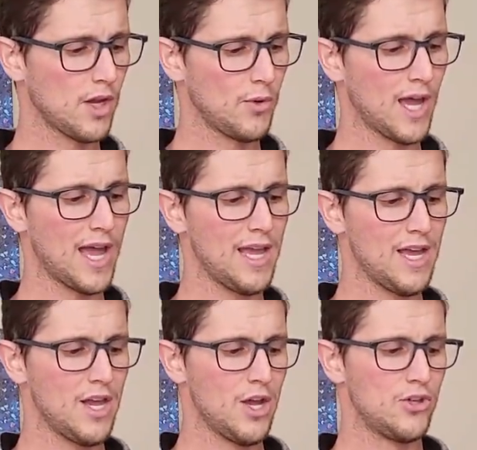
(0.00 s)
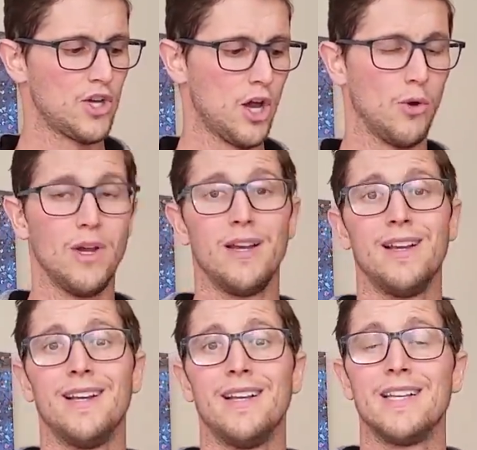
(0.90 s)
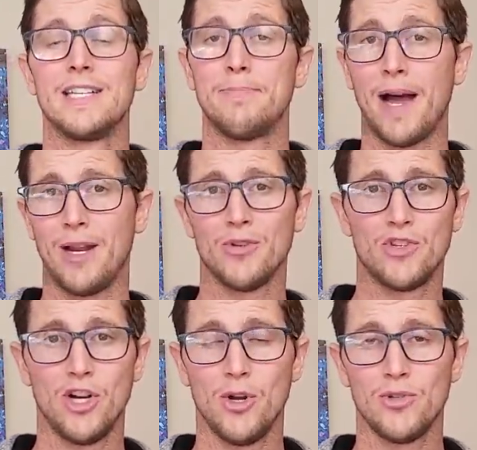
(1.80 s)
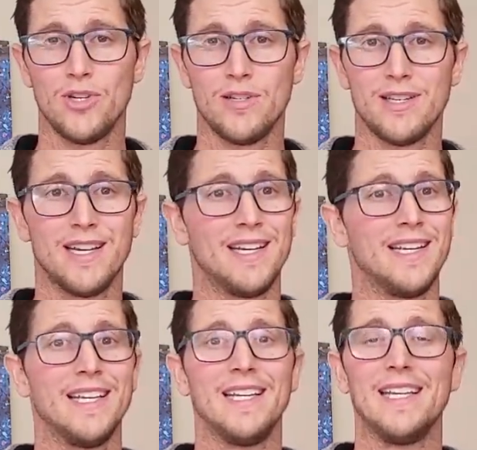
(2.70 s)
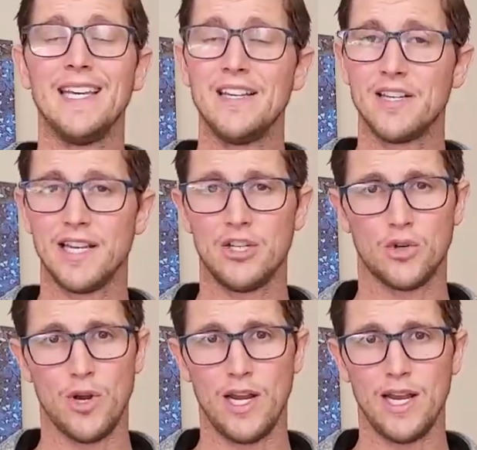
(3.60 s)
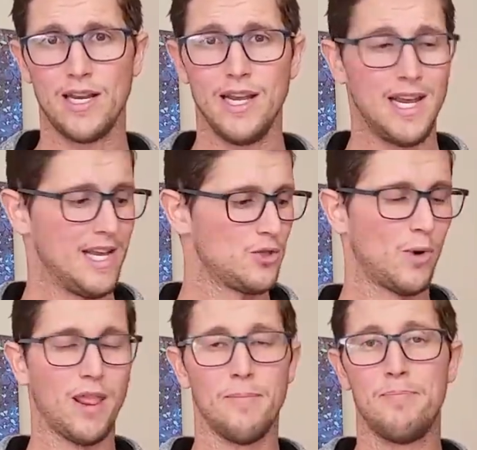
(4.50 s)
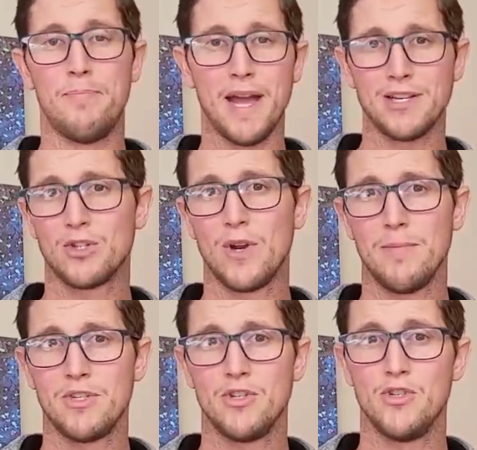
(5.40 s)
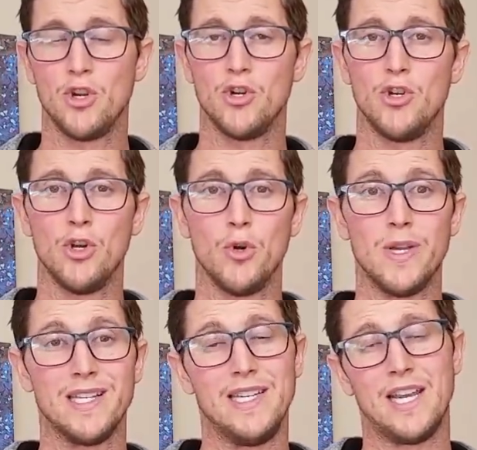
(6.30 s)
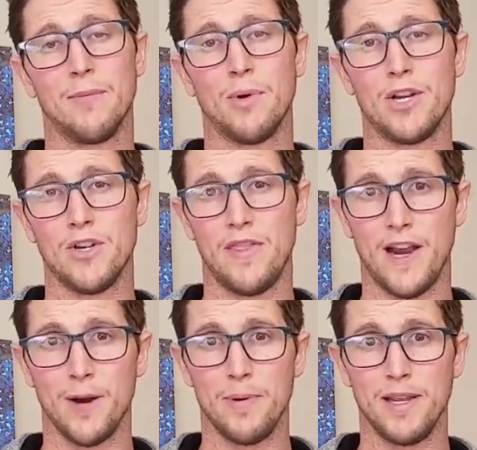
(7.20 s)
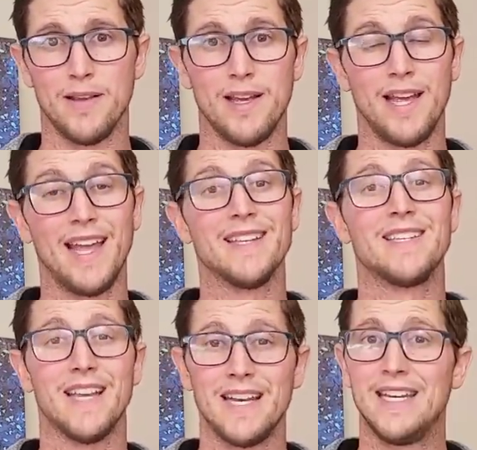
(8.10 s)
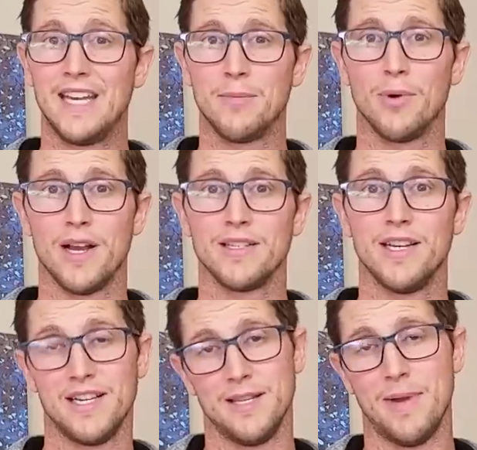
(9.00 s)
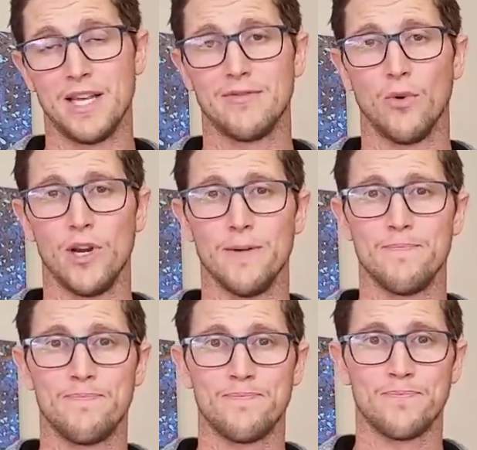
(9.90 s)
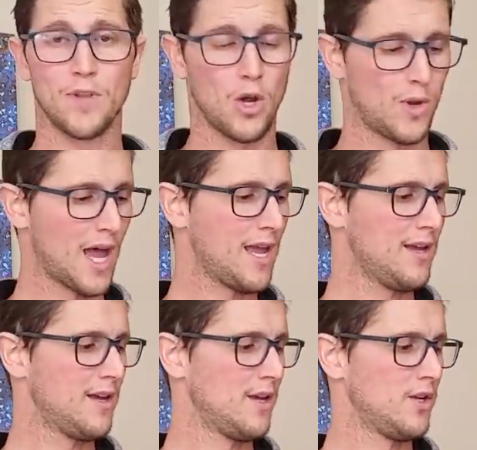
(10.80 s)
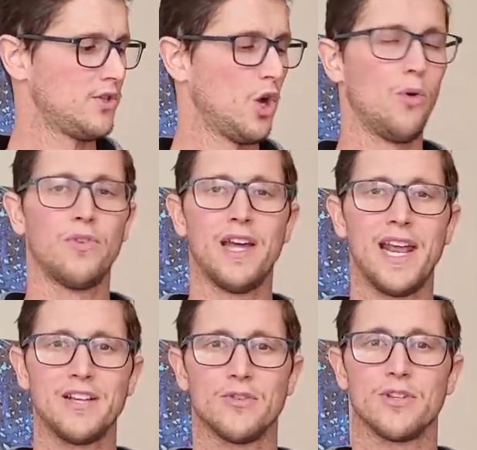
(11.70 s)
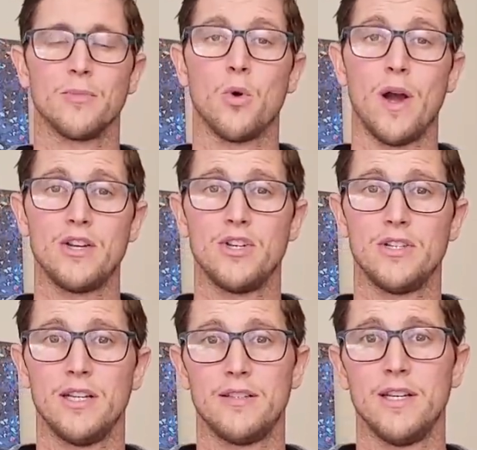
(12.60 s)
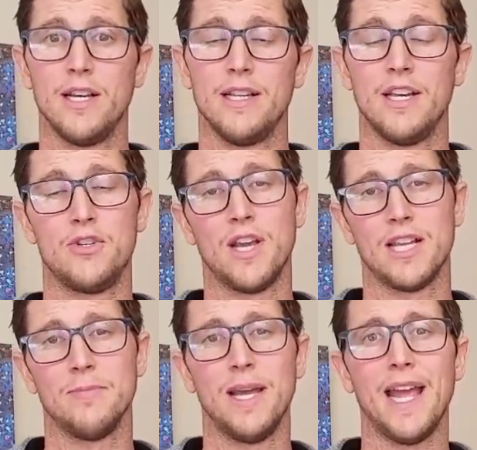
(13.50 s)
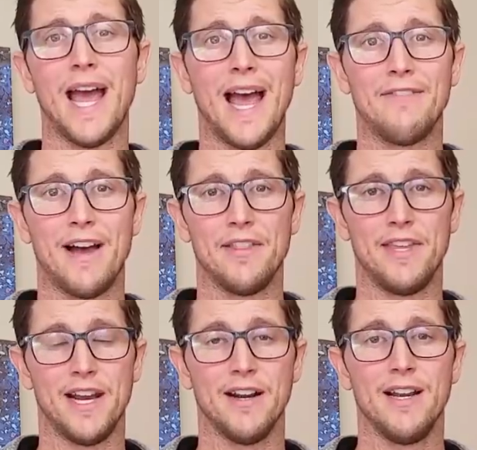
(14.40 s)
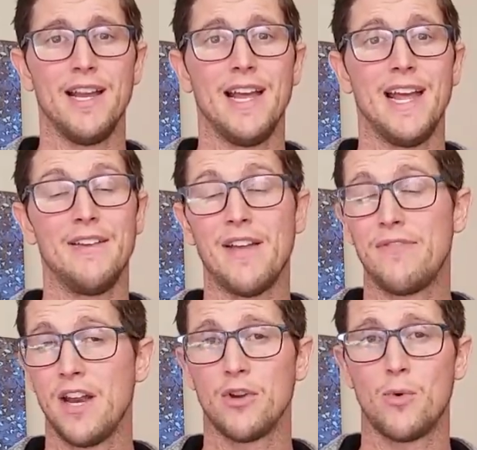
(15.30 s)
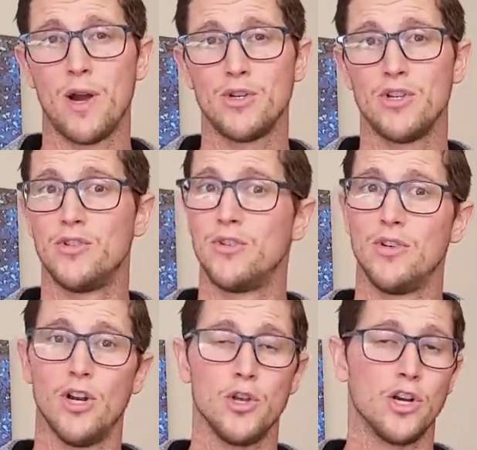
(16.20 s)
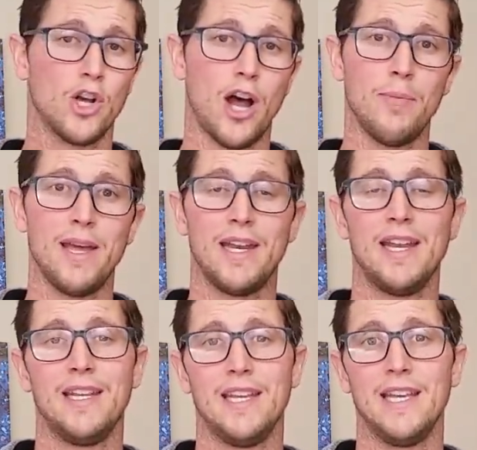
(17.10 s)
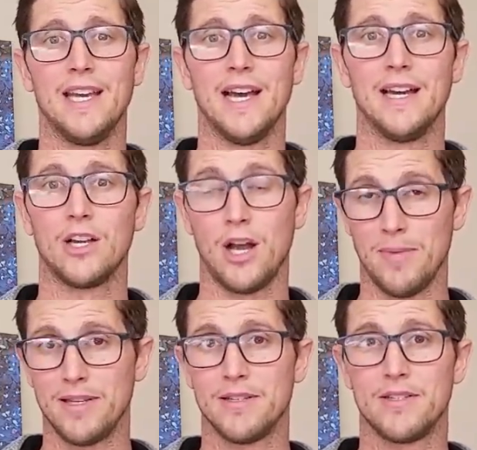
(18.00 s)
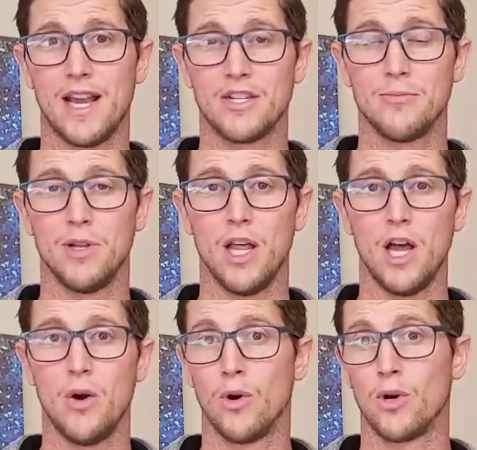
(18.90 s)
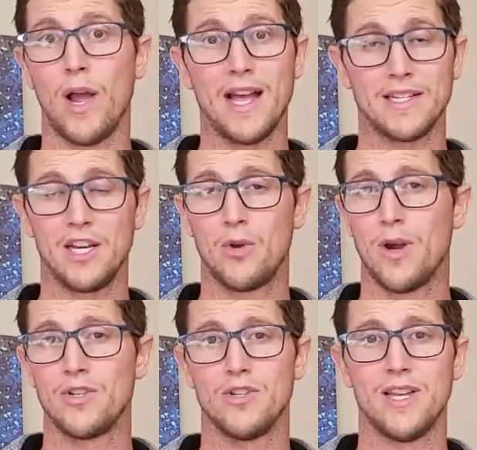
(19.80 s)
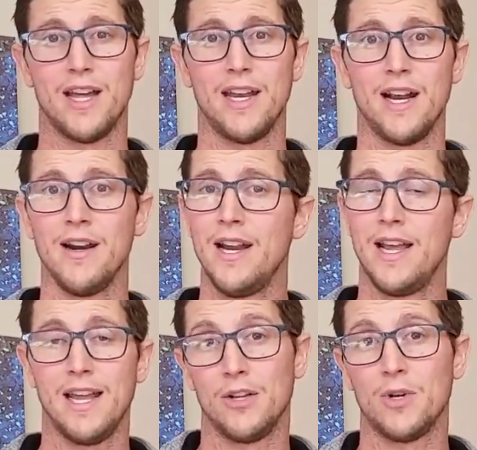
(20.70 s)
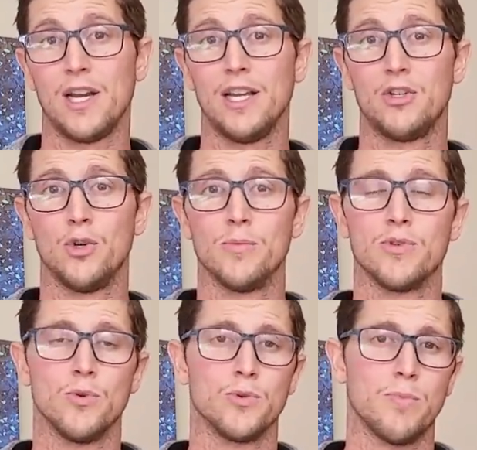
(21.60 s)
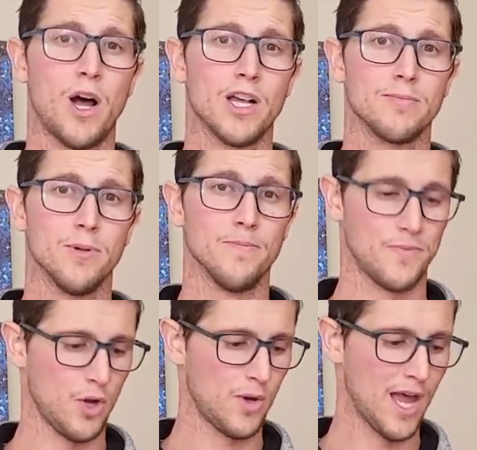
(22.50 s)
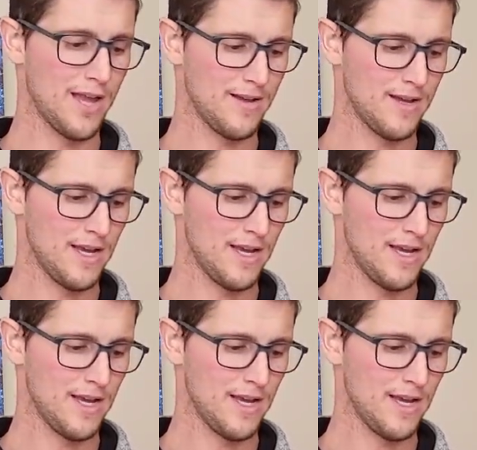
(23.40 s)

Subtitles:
Okay, so spinal stenosis, easily treated. It's one of the best treatments that you can do is decompression therapy, and sit and decompress is the best for you. Okay, so hopefully I'd answer some questions that you guys might have out there, And if you have any other questions, you can comment in the comment section below or ask any questions down there, and I'll try to get to them as soon as possible, okay?